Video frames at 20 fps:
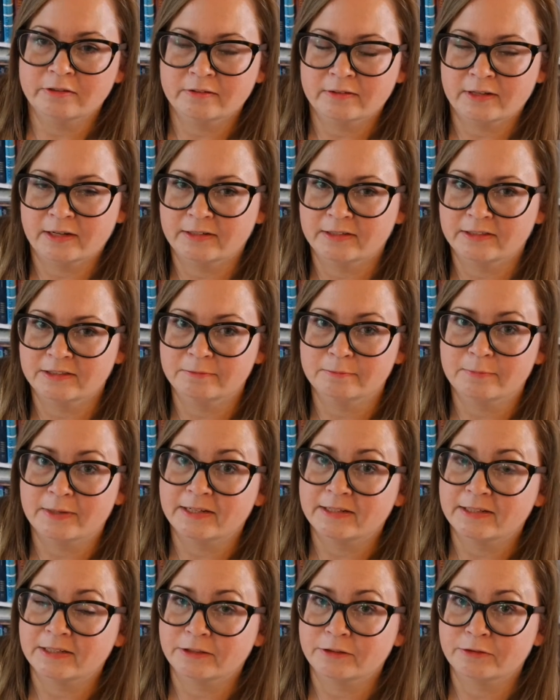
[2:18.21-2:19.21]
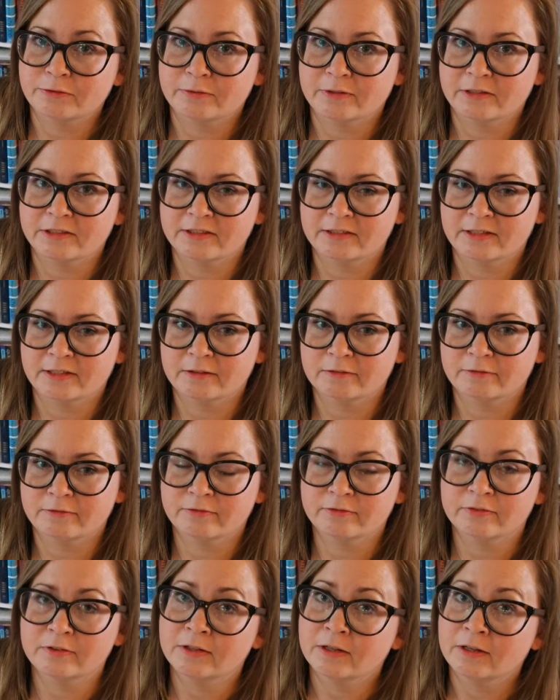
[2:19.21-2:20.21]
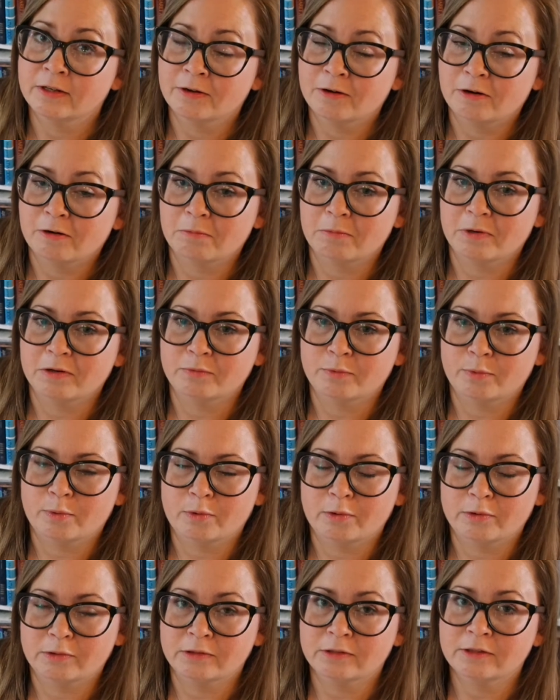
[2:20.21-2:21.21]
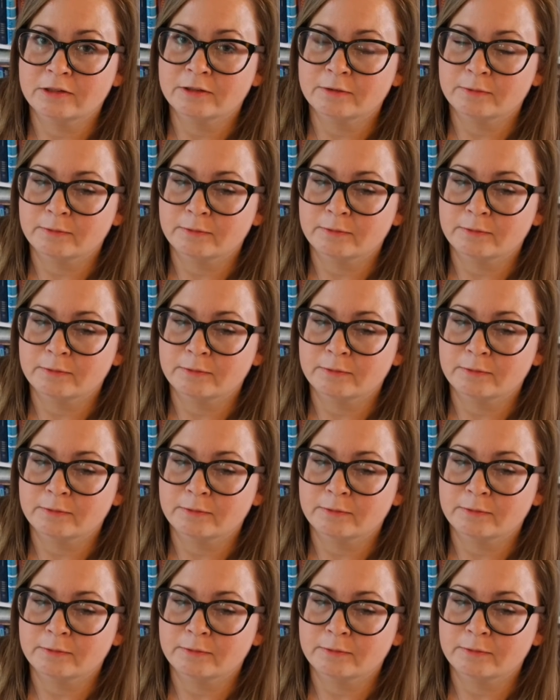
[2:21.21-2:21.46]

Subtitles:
that is made into a shelf on my wall,